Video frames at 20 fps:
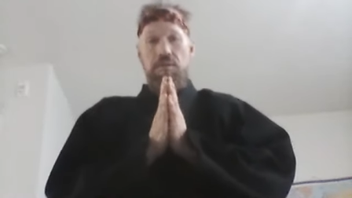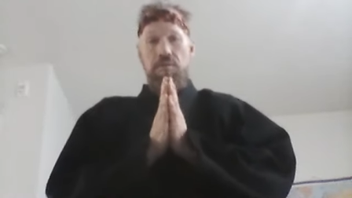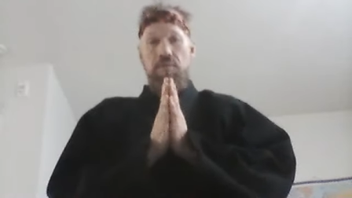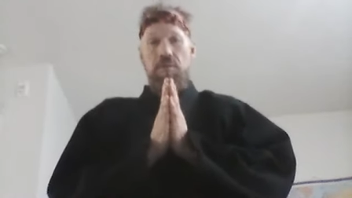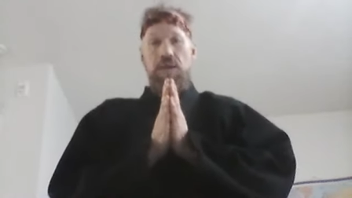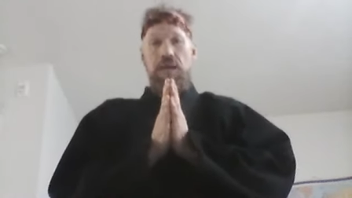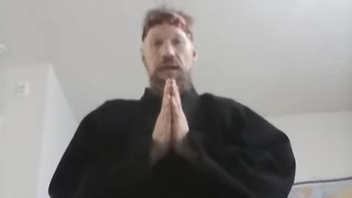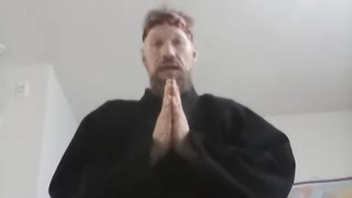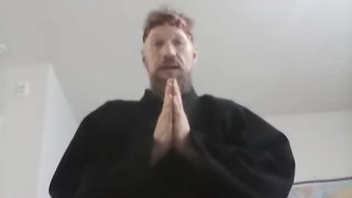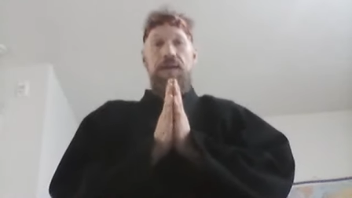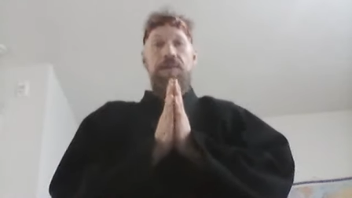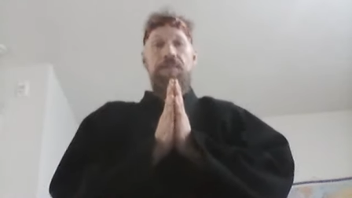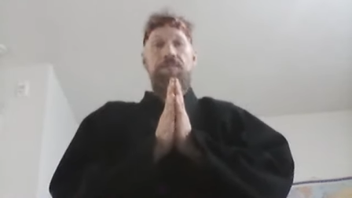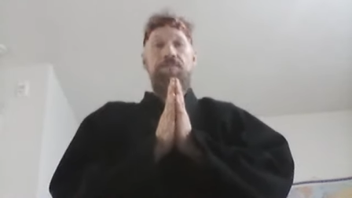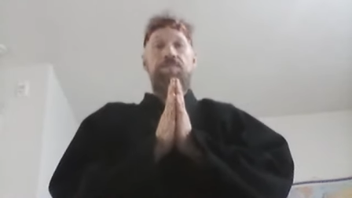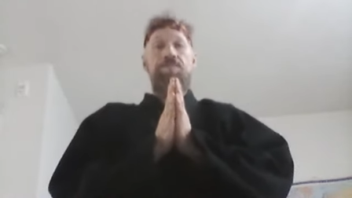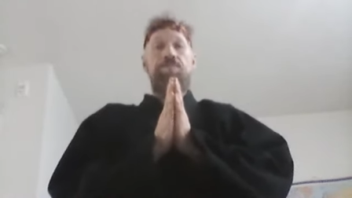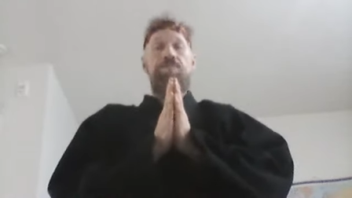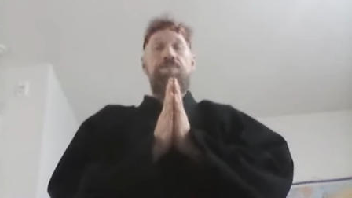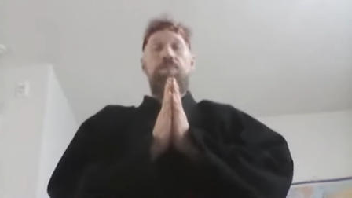Okay?
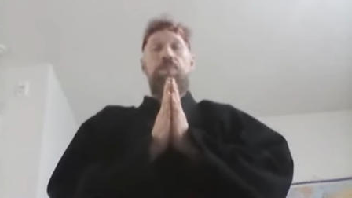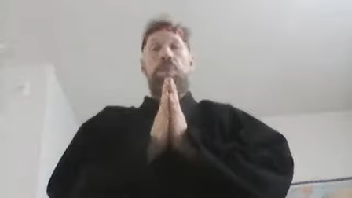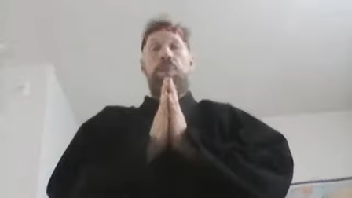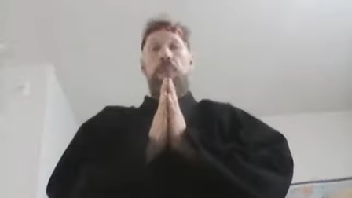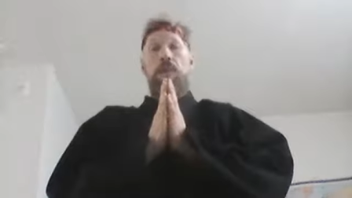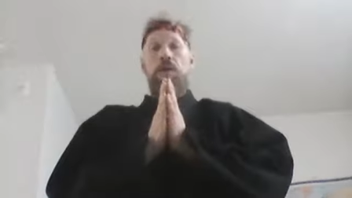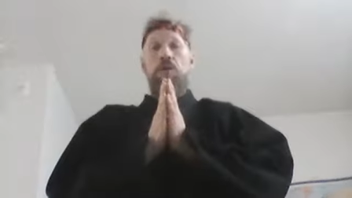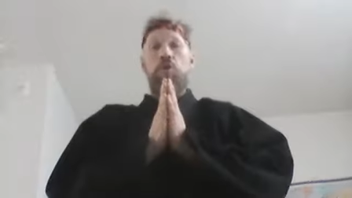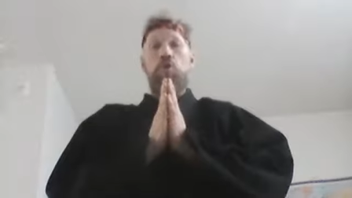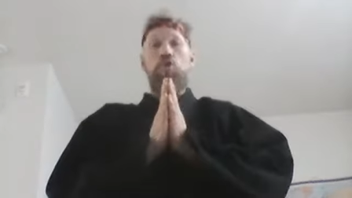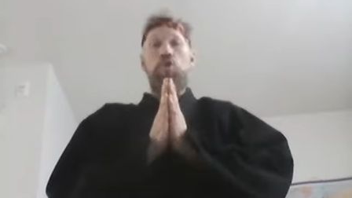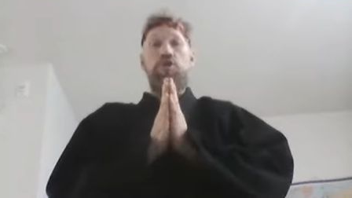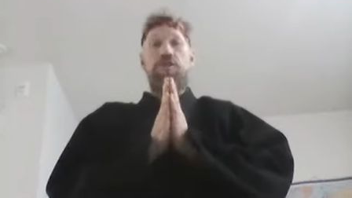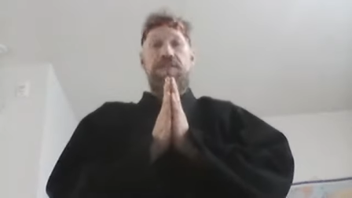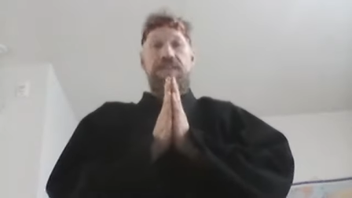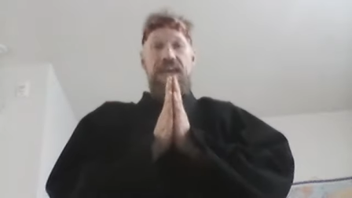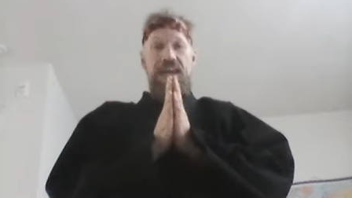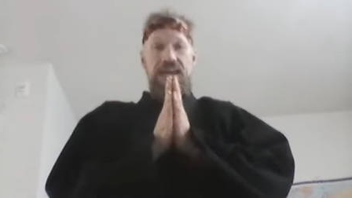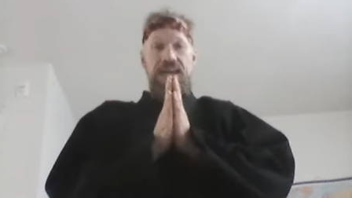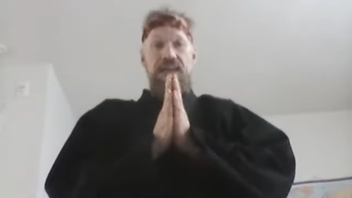Good
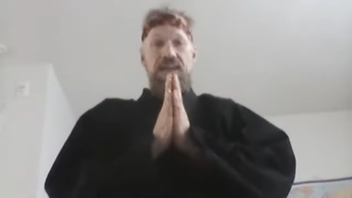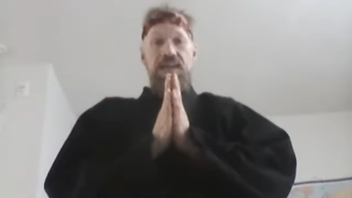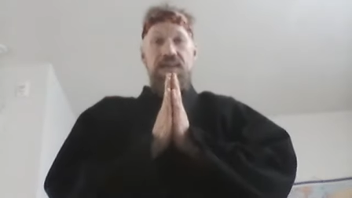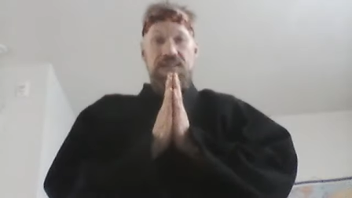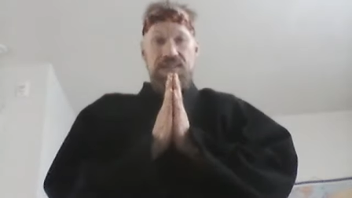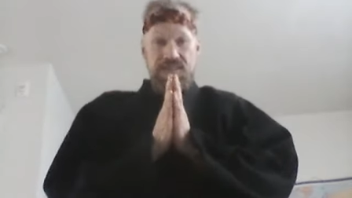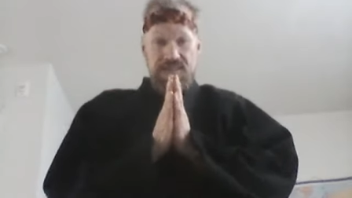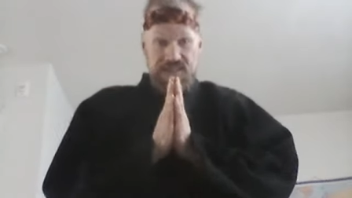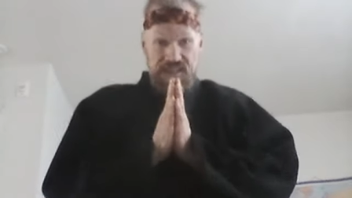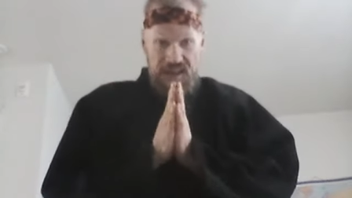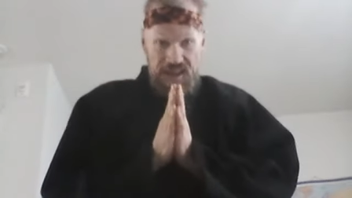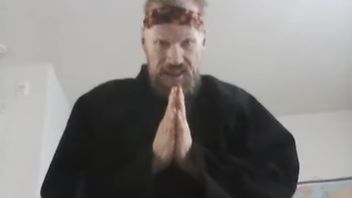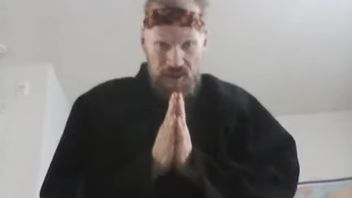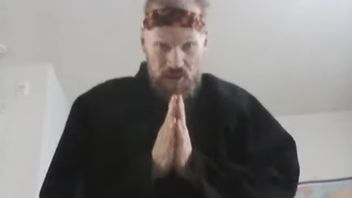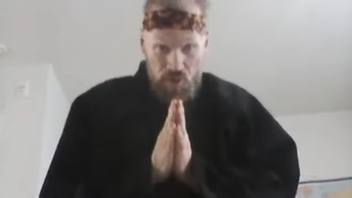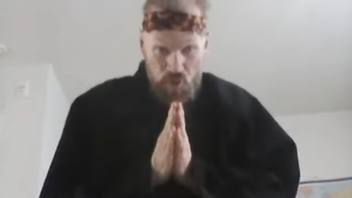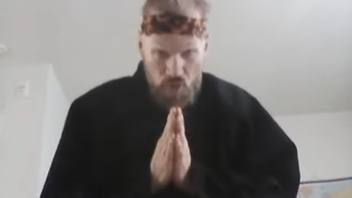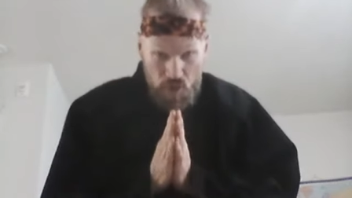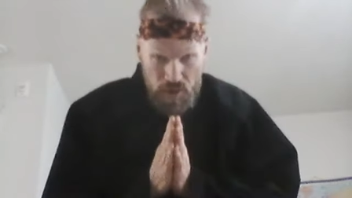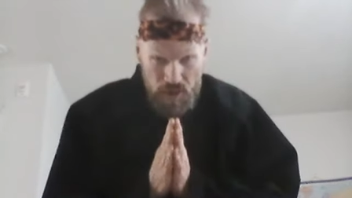day.
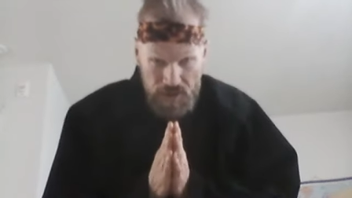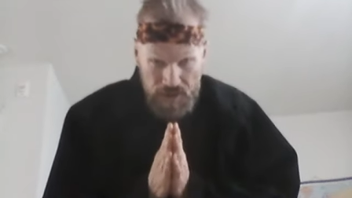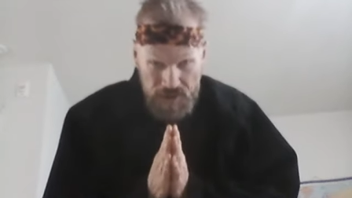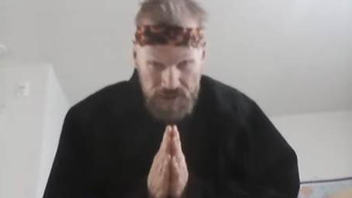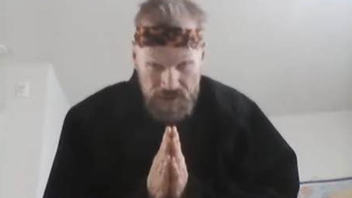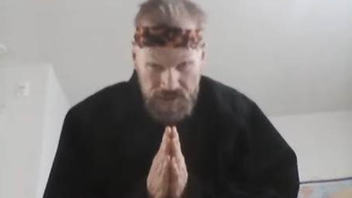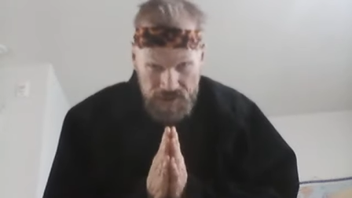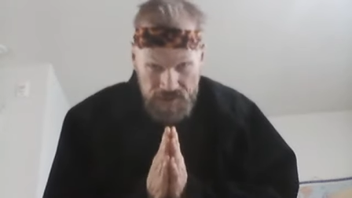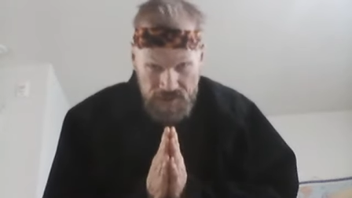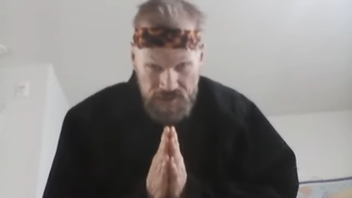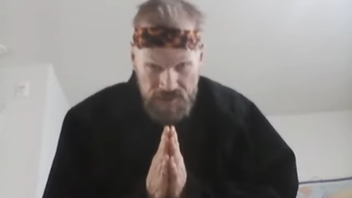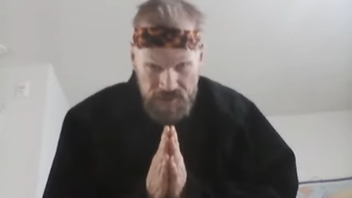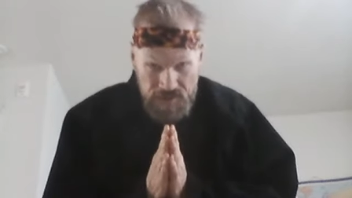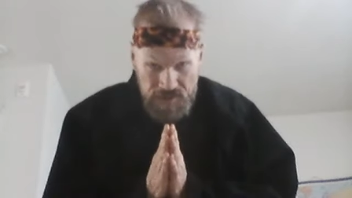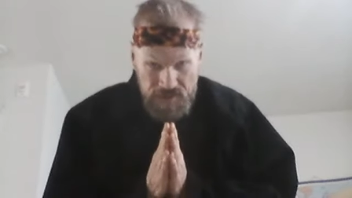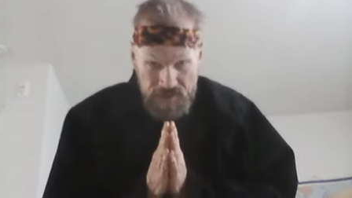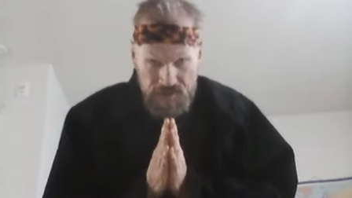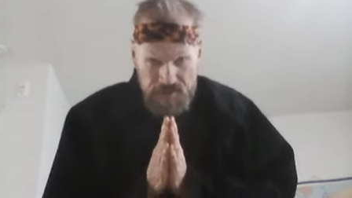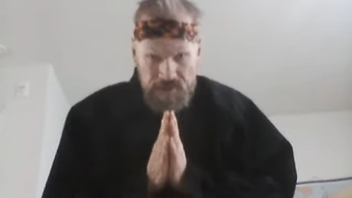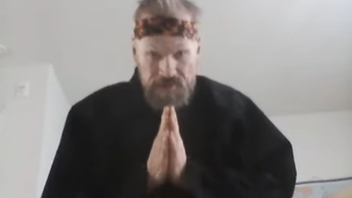Sayonara.
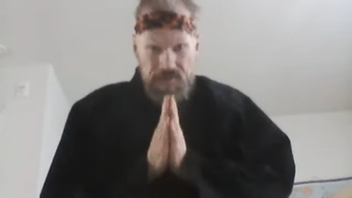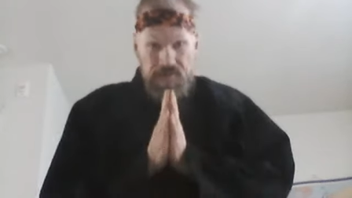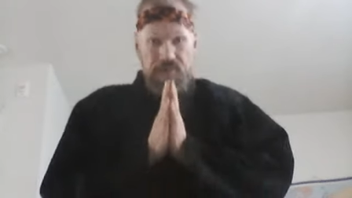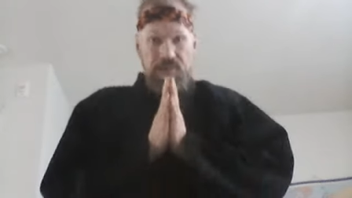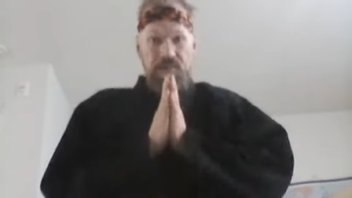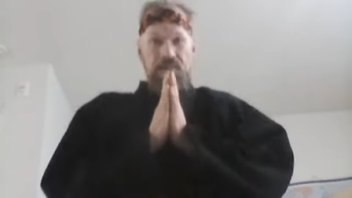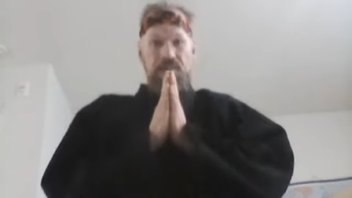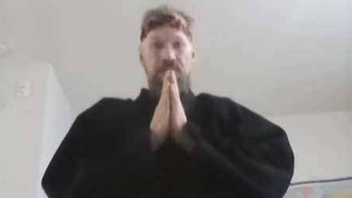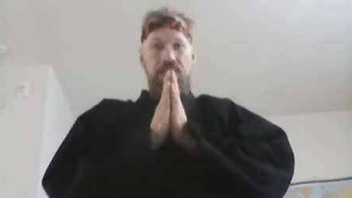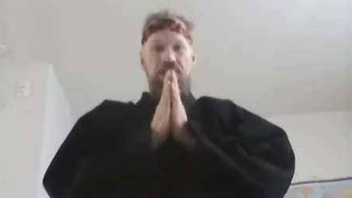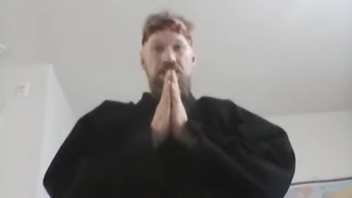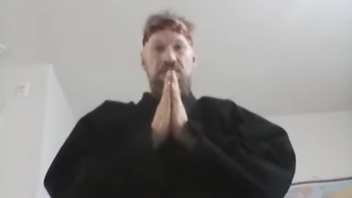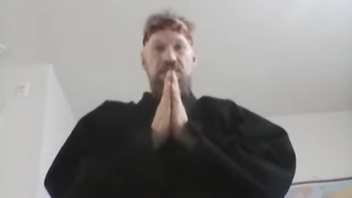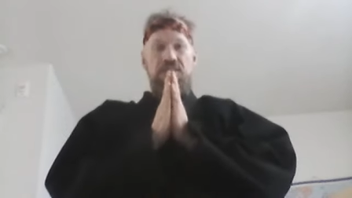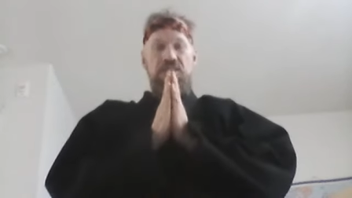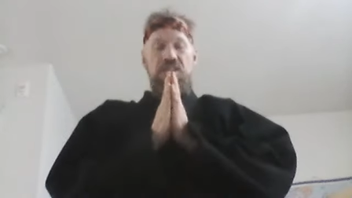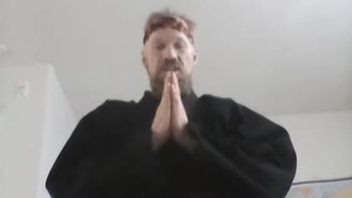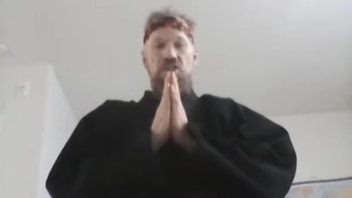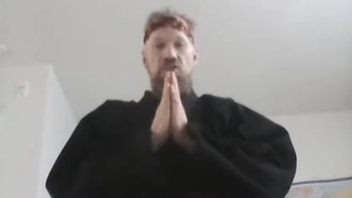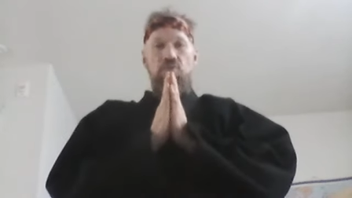
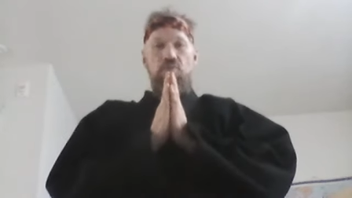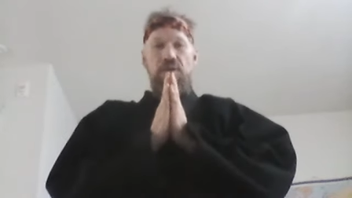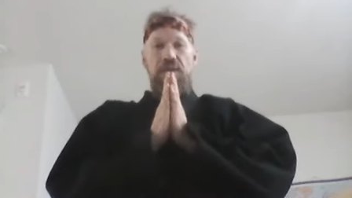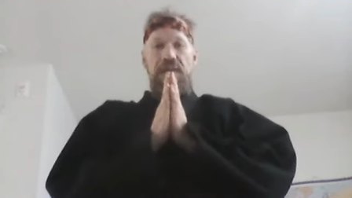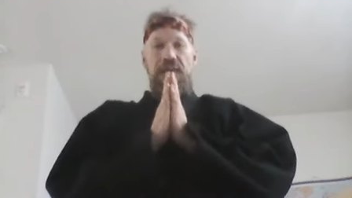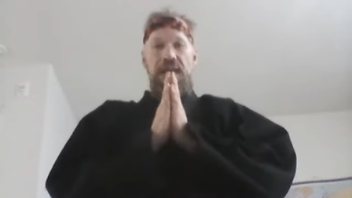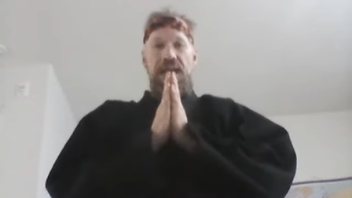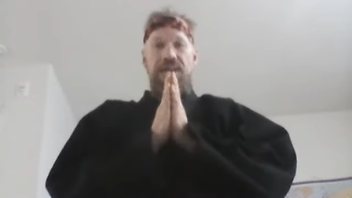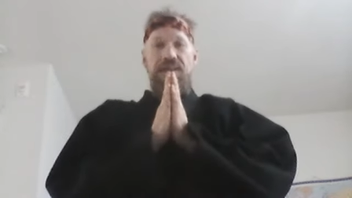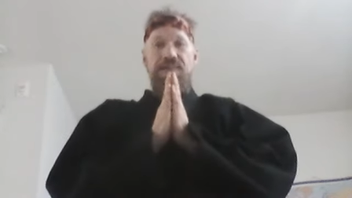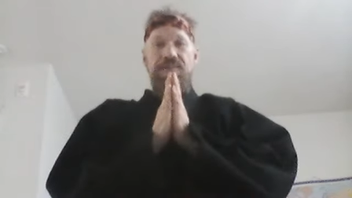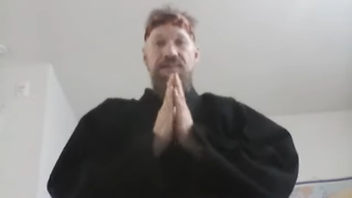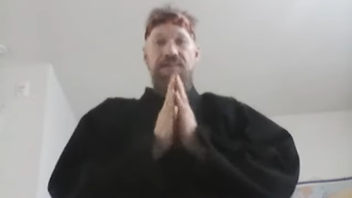See you again.